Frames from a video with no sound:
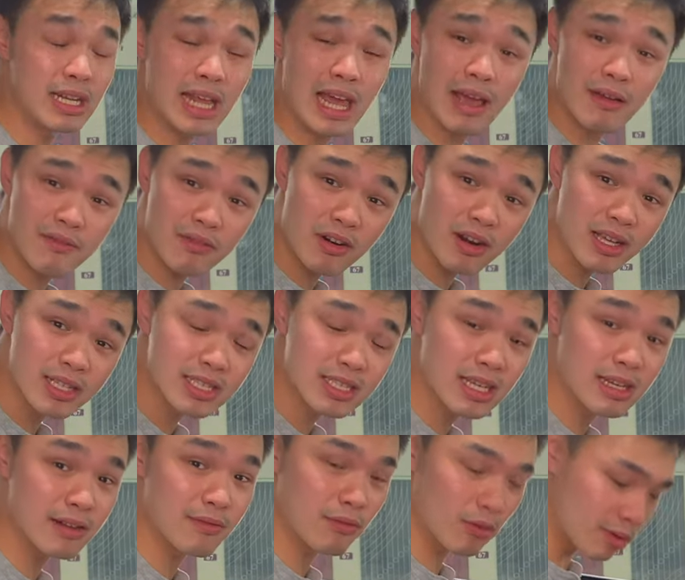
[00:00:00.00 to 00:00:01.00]
Everest
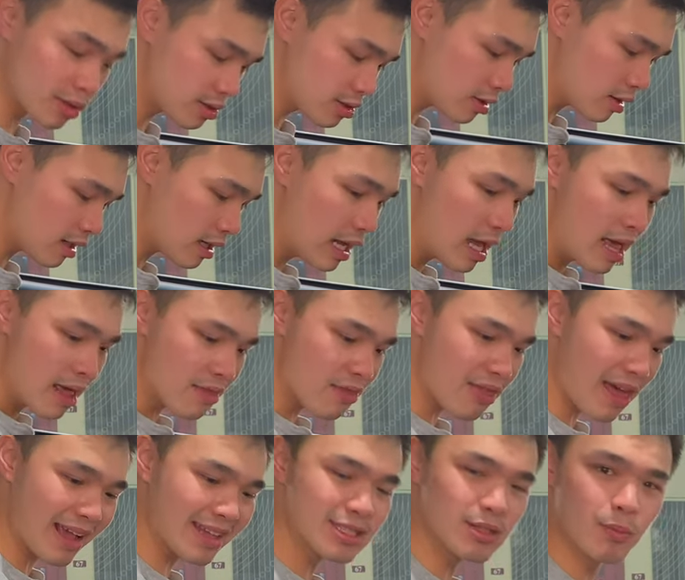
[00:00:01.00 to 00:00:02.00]
and a Fortuner.
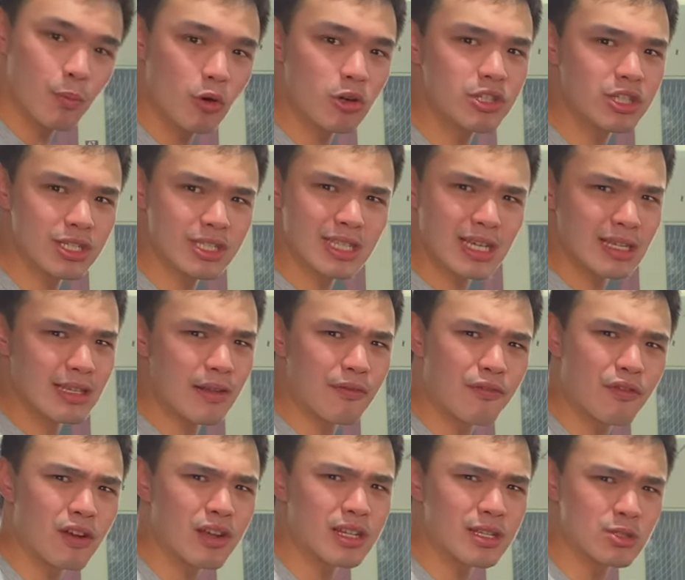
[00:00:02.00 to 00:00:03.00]
Thigh support, just like the
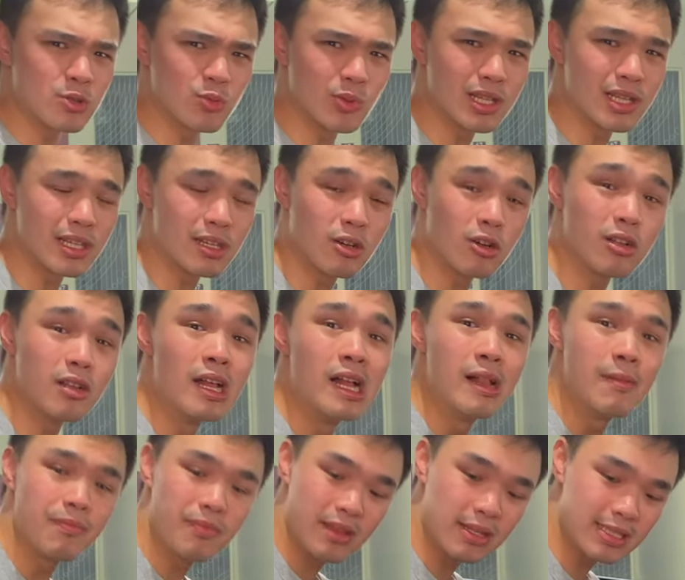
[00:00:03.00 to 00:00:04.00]
front, is really good.
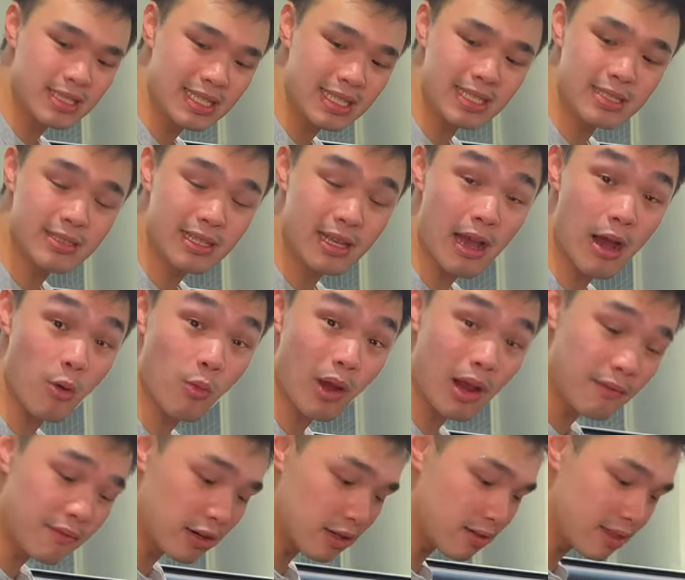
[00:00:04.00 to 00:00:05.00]
The seats,
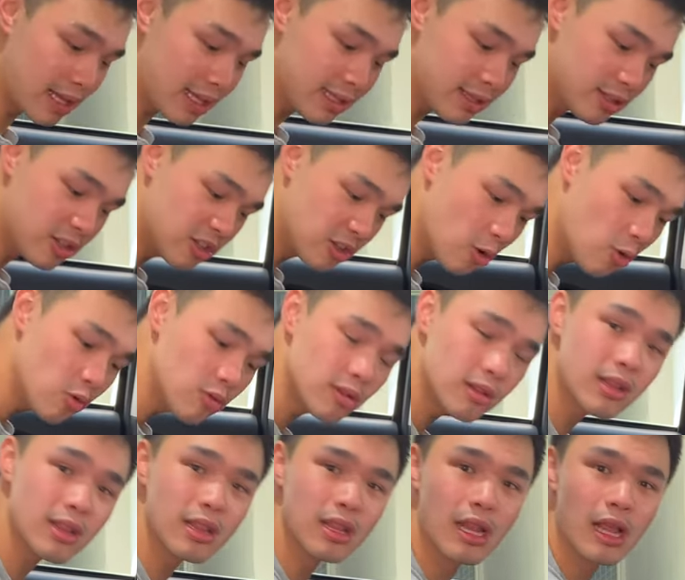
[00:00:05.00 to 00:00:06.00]
however, they don't
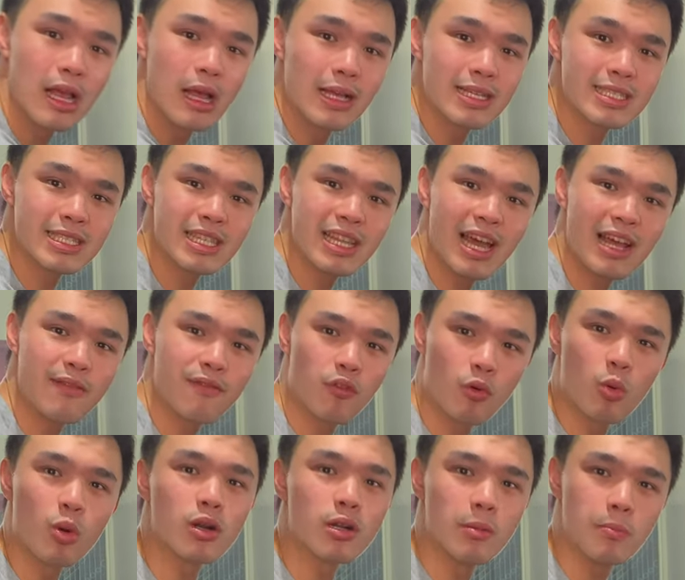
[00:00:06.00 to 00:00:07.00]
slide
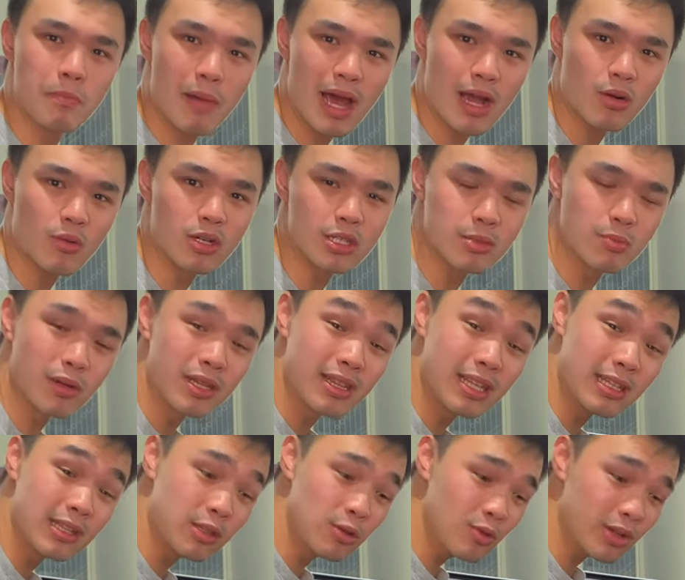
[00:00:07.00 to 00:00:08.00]
forward and backwards, but they
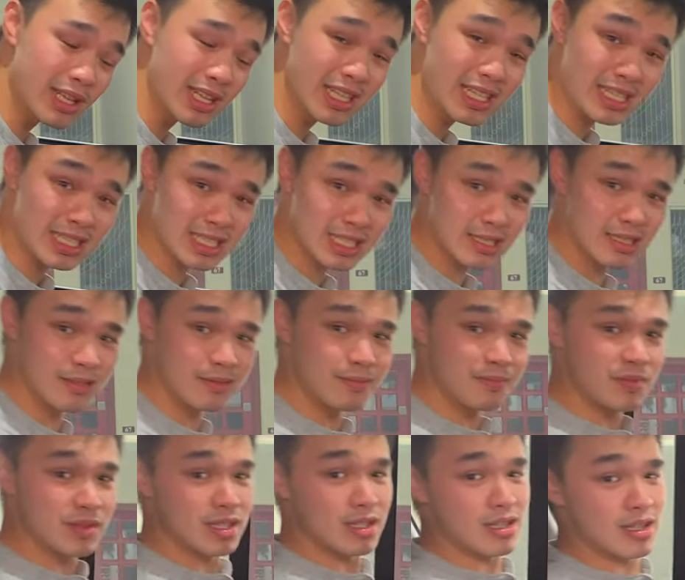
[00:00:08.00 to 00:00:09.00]
do at least
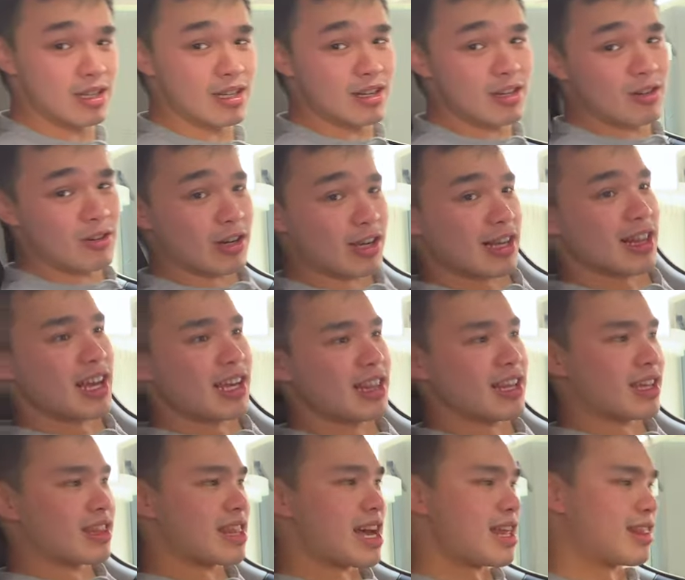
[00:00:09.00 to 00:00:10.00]
recline
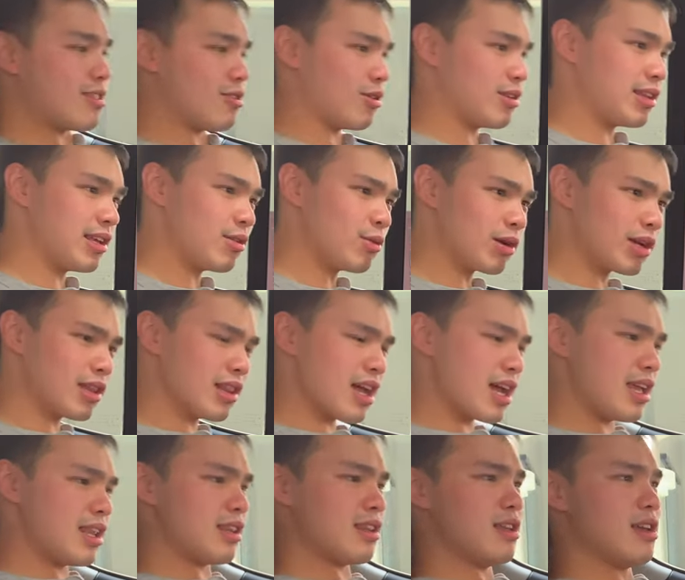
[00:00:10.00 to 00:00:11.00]
like that though. And they
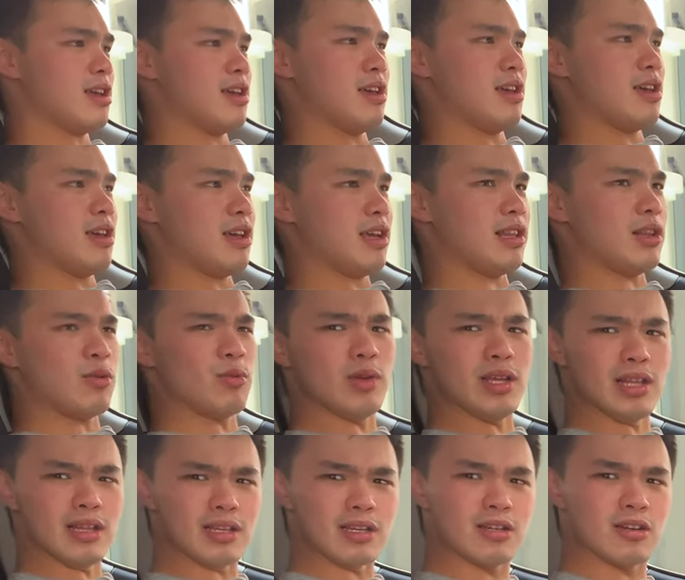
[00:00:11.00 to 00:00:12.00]
recline in a
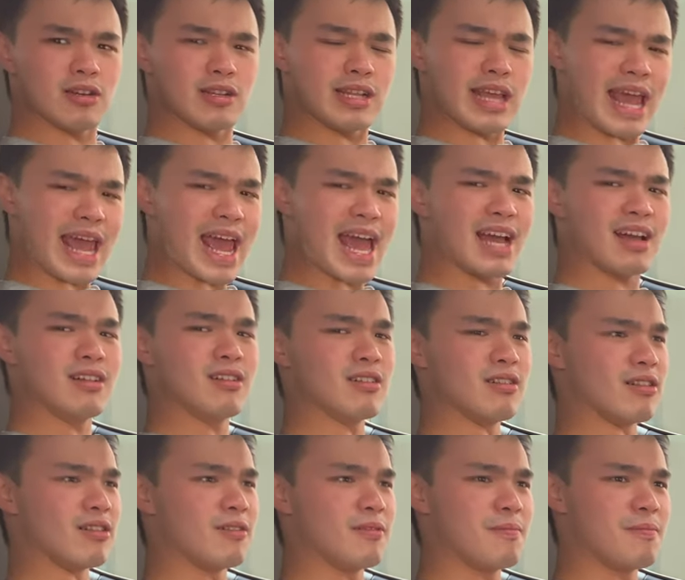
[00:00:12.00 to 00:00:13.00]
really good angle.